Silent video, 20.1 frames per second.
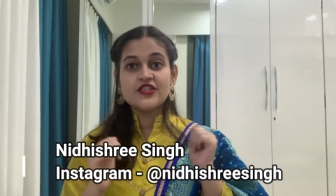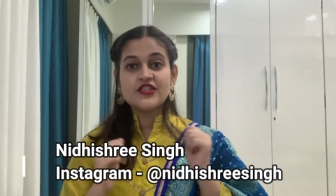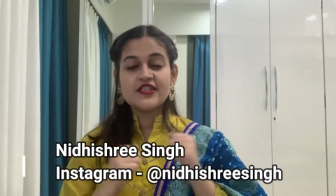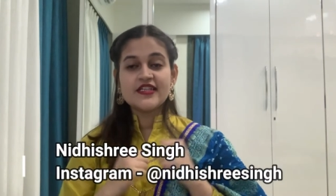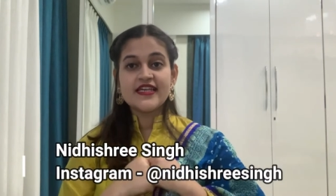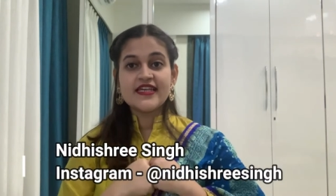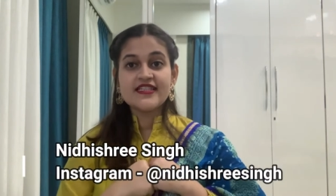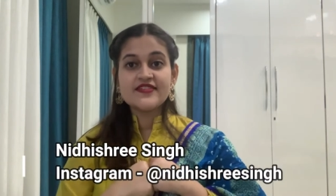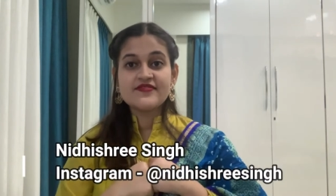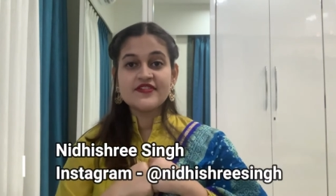
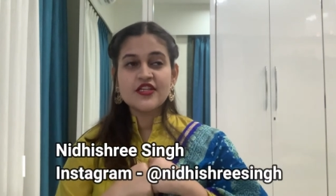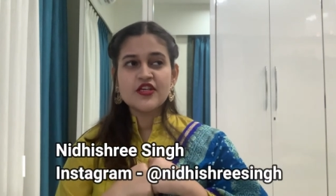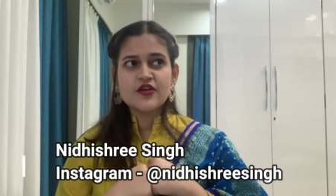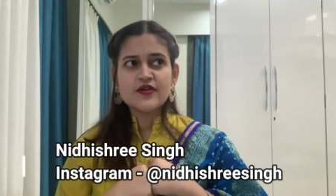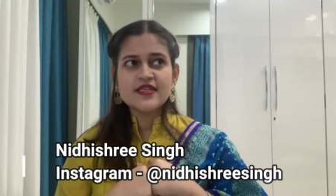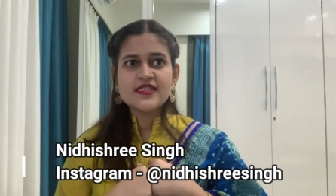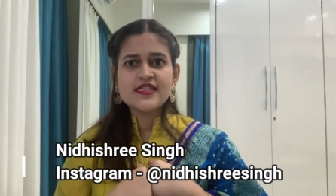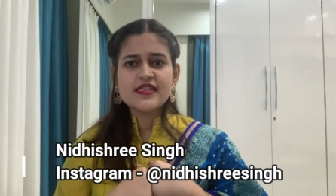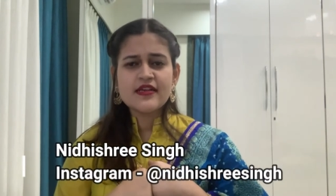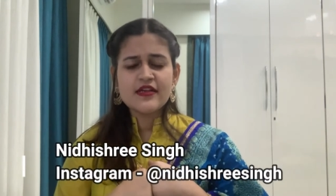Today's
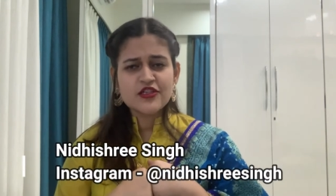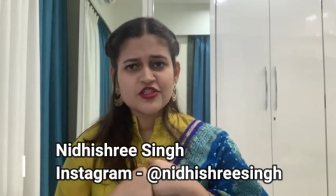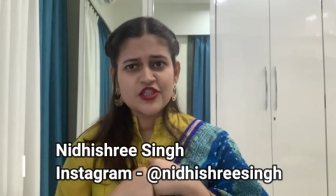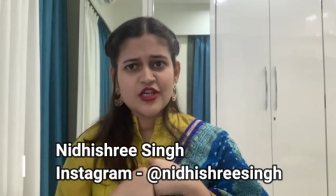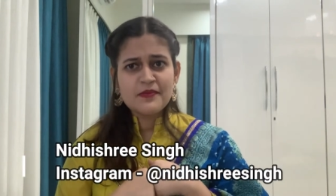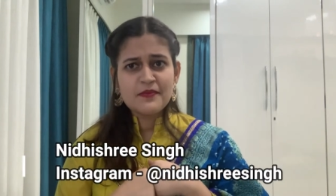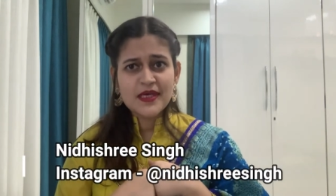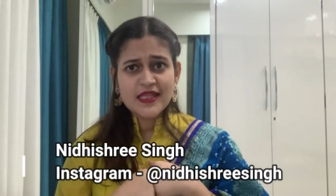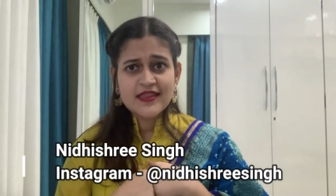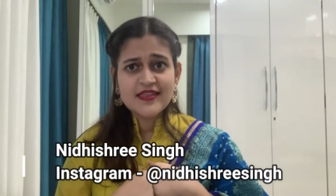video is a
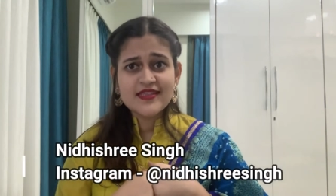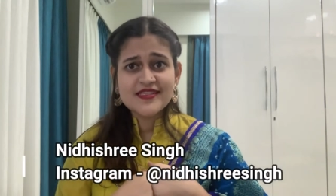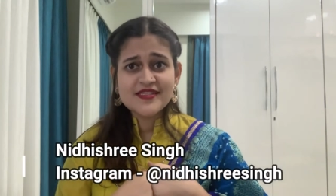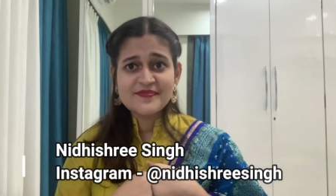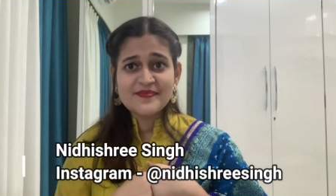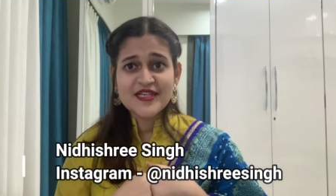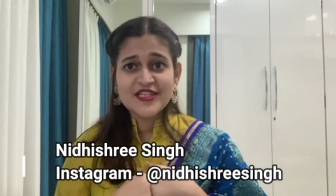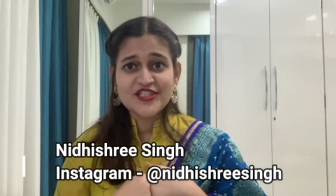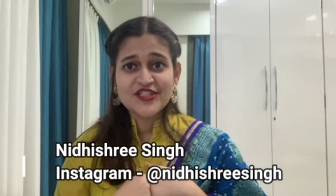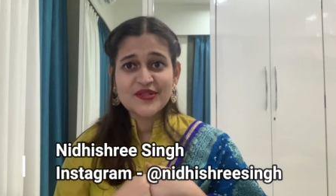Raksha Bandhan
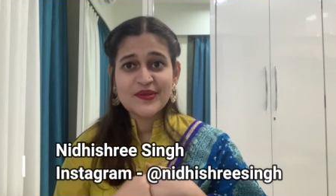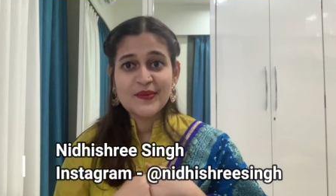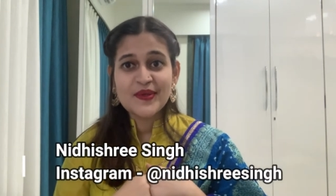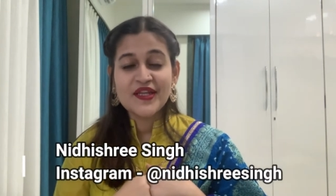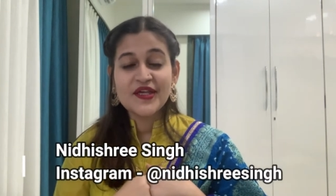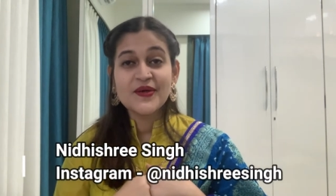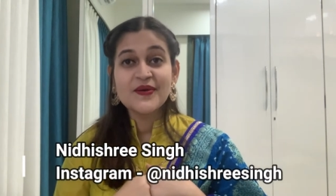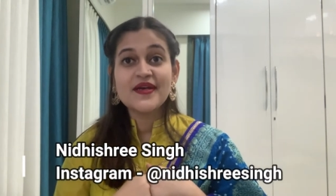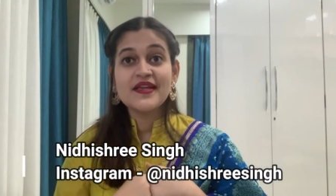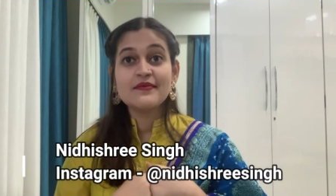special
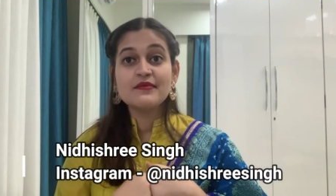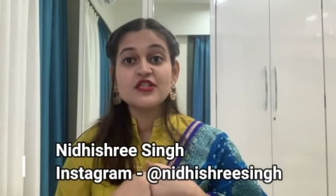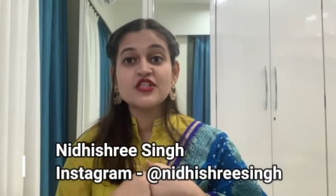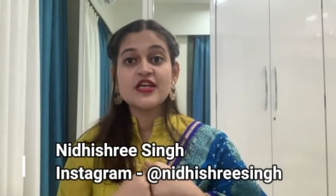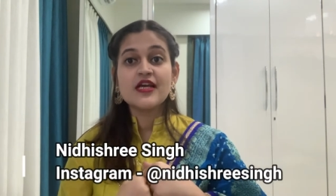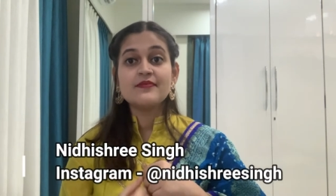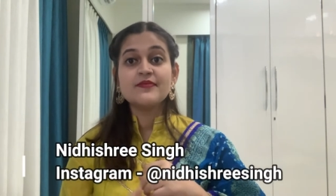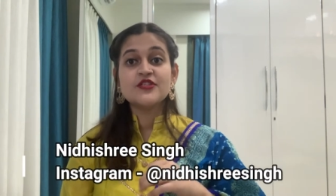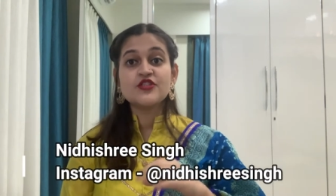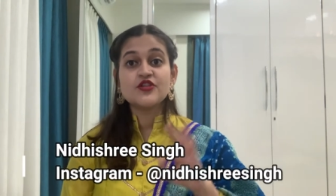video in which
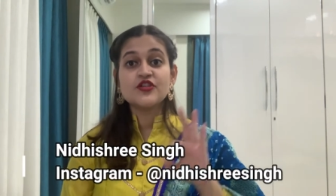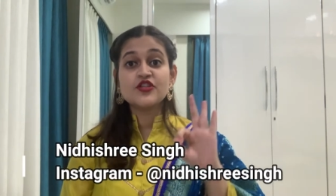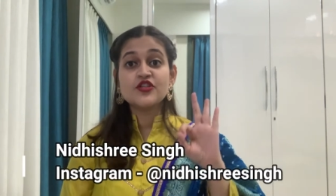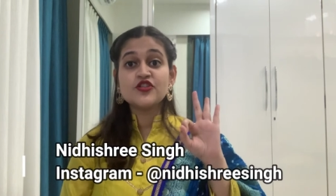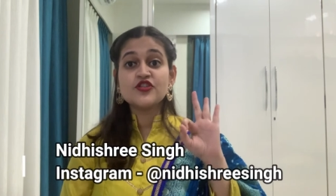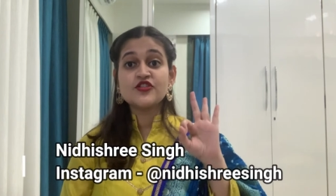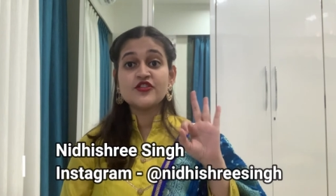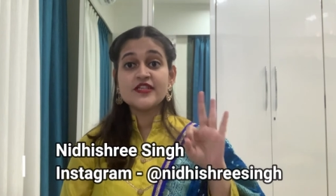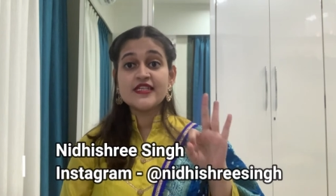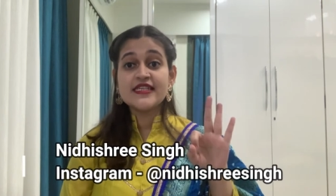I'll be showing you
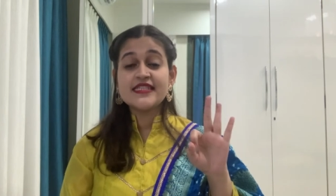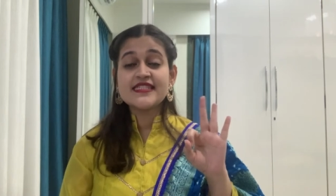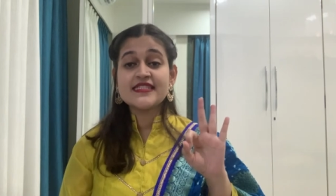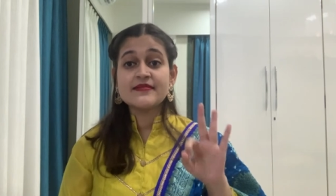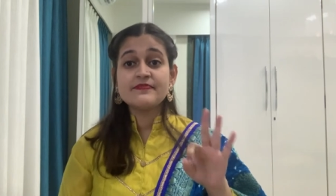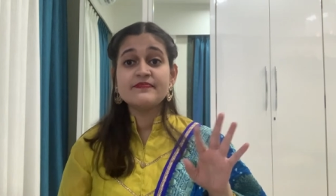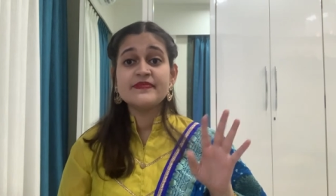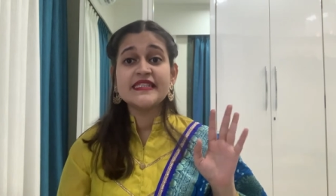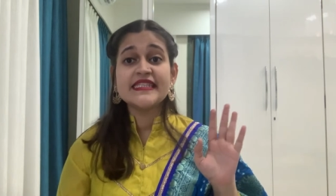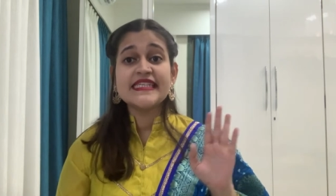three
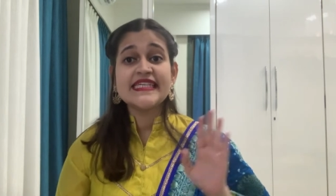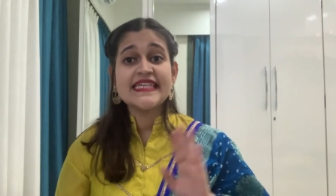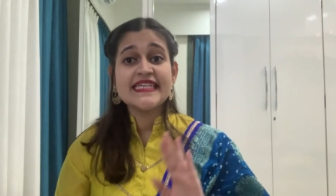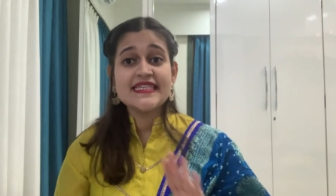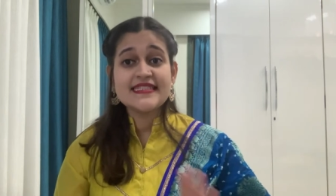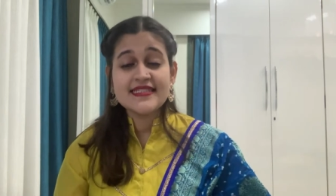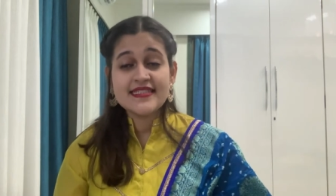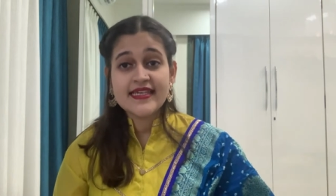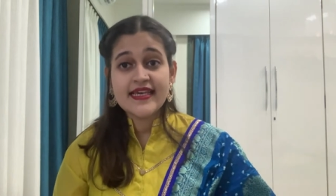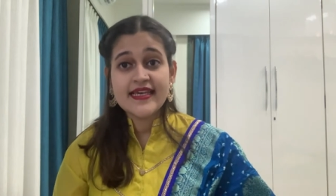simple
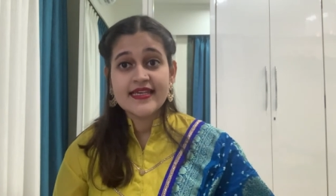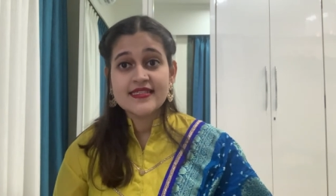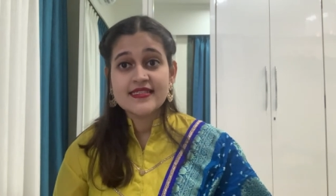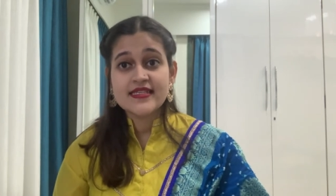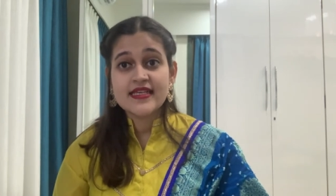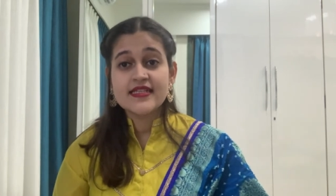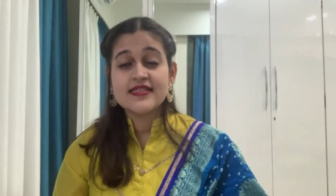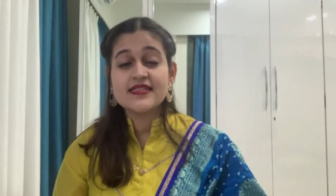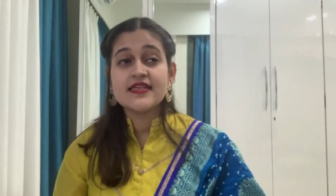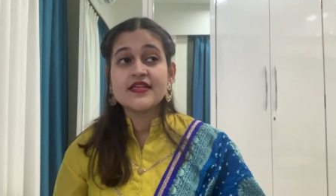easy
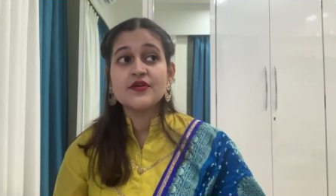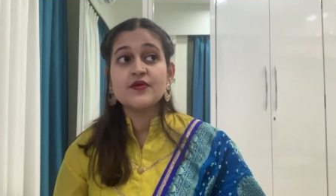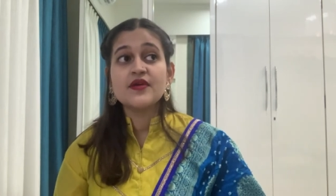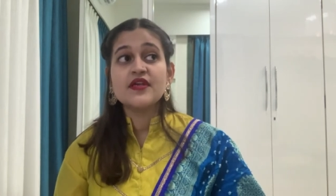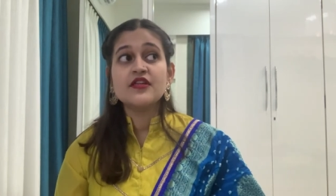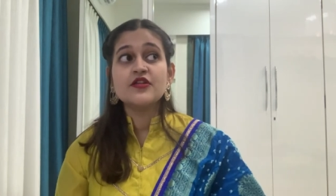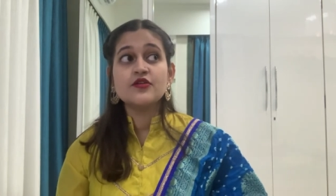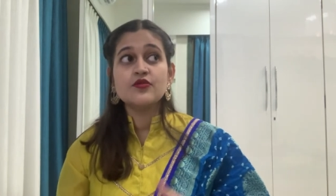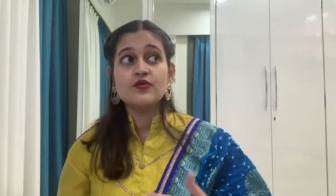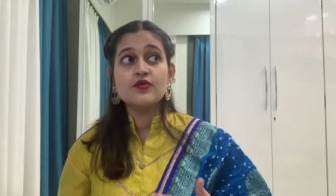hairstyles that you
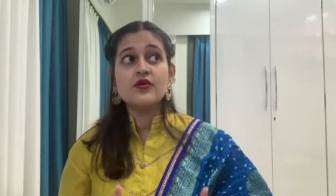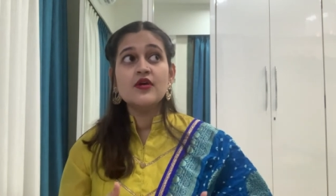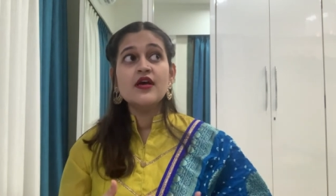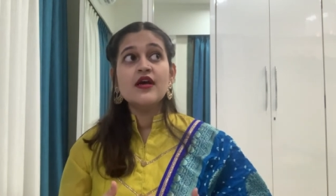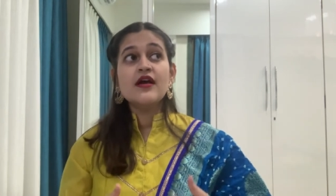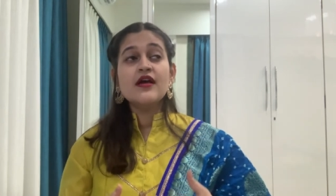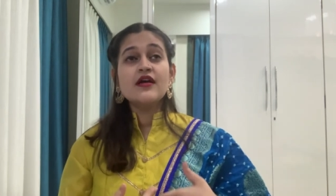can do